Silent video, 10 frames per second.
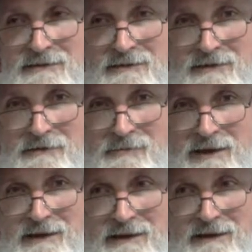
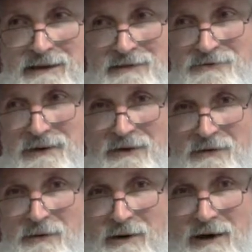disobedient,
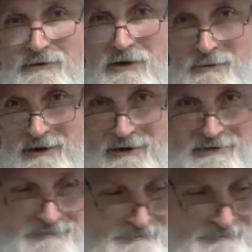unfaithful wife, Gomer,